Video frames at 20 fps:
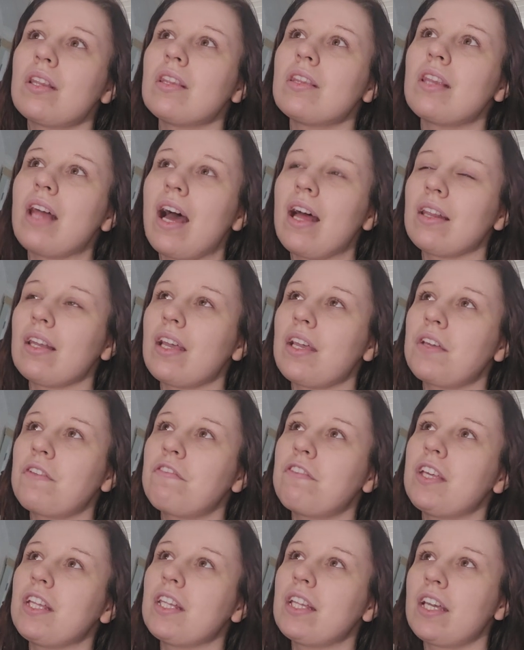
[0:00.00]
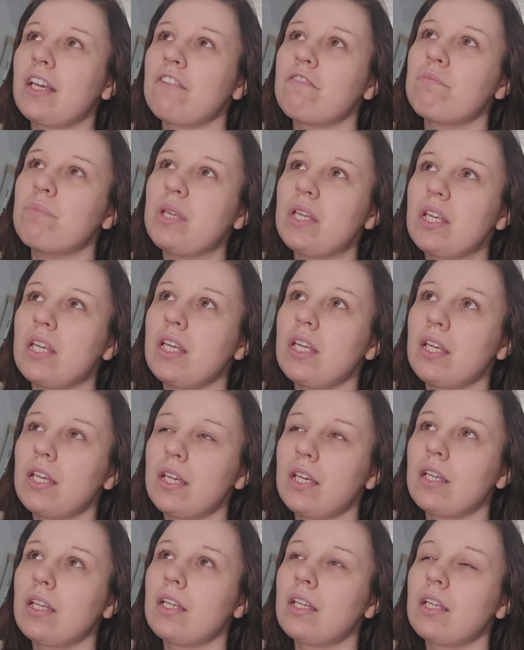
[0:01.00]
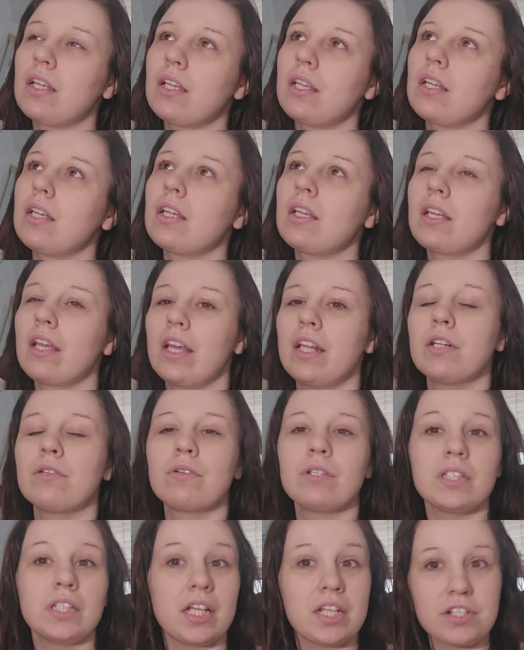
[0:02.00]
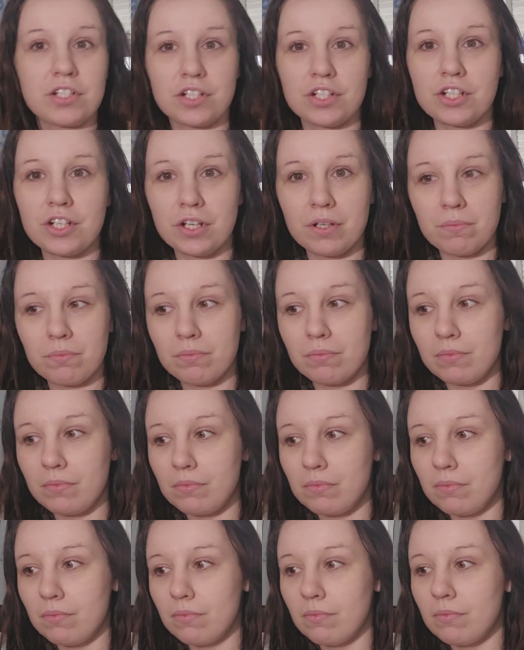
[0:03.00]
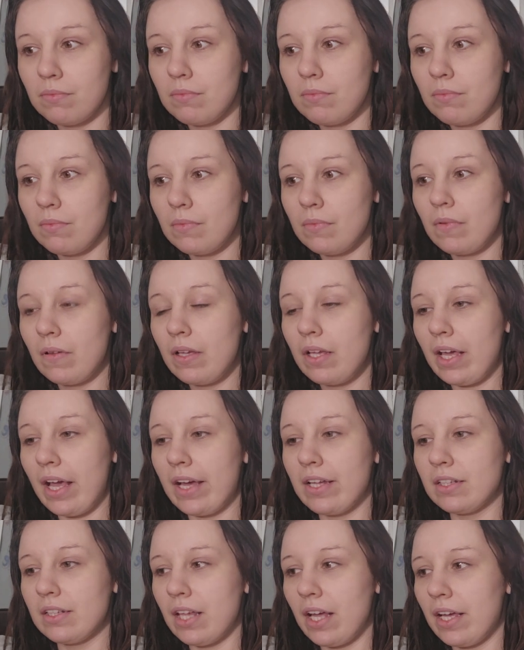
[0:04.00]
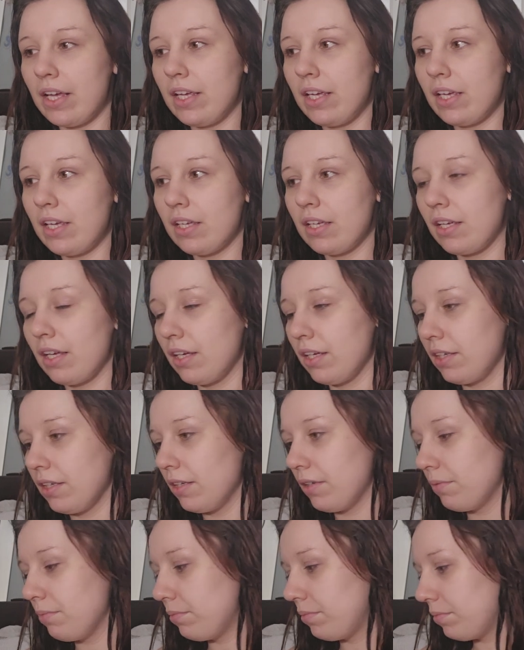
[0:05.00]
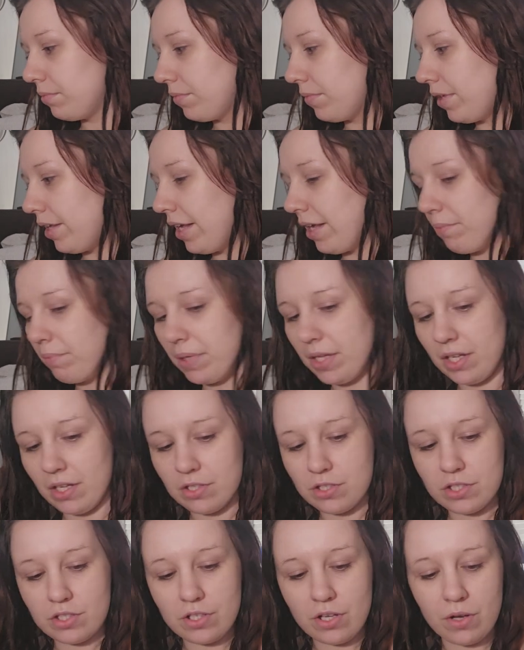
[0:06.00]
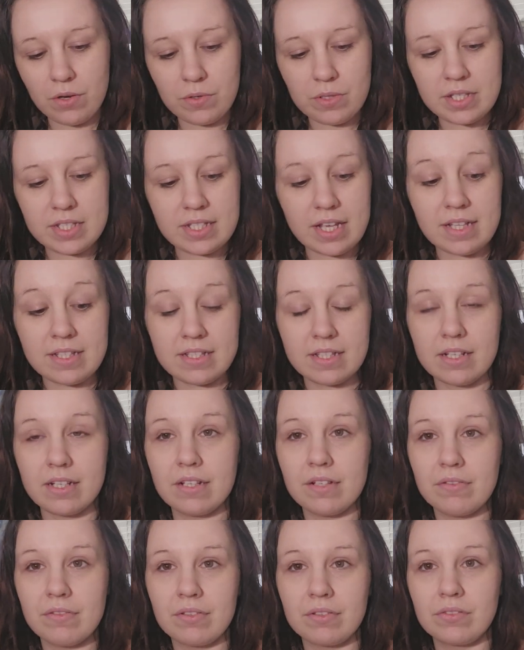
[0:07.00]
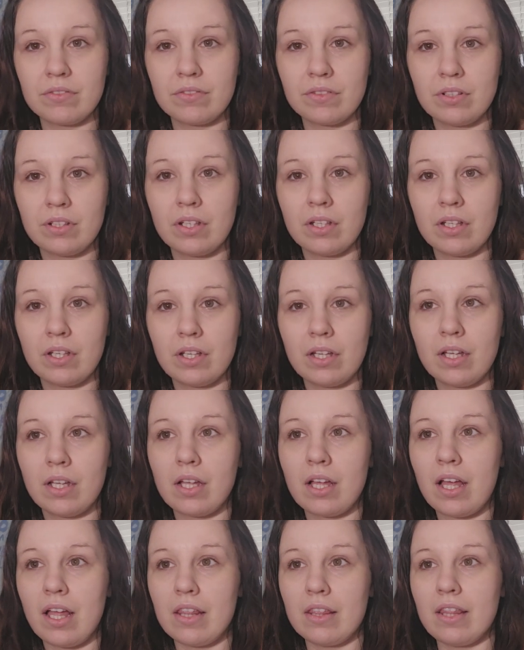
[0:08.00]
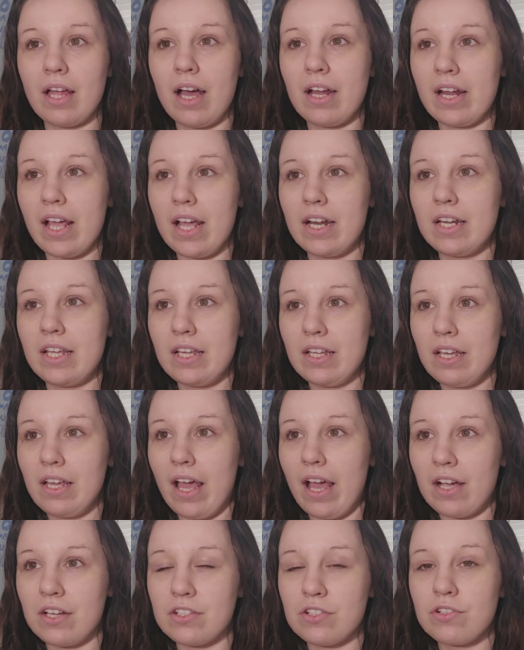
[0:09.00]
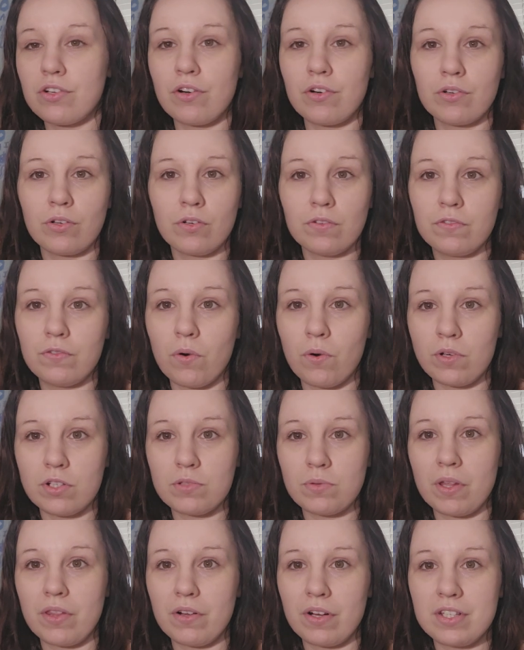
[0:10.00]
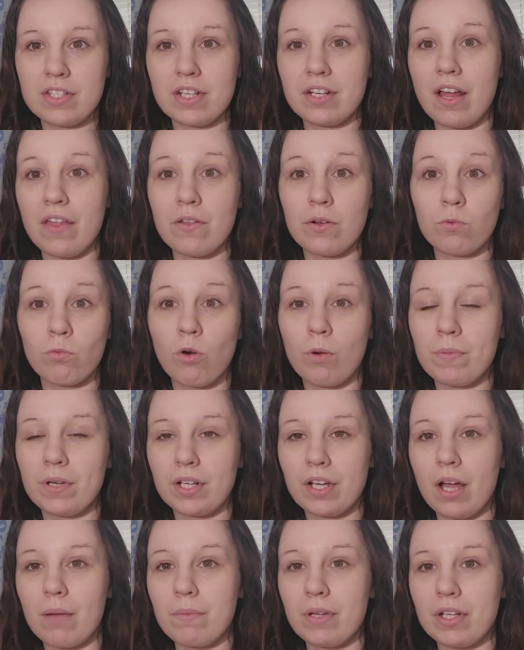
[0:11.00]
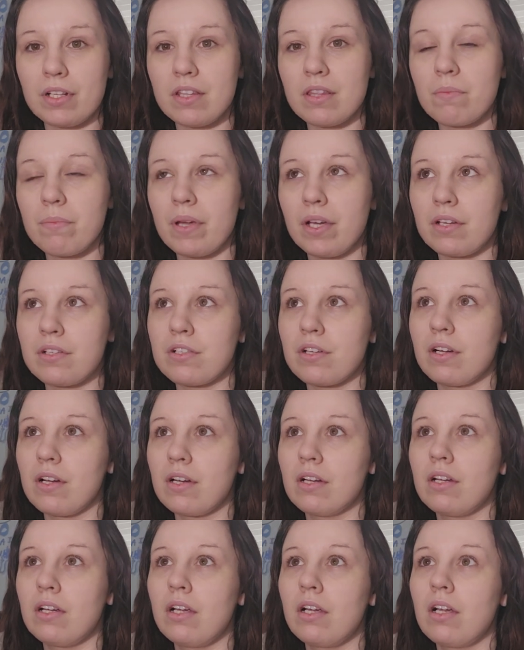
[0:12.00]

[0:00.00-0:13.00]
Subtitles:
That like feeling of being in a relationship and like it being so sensitive that any external force, whether it's another woman coming into the picture,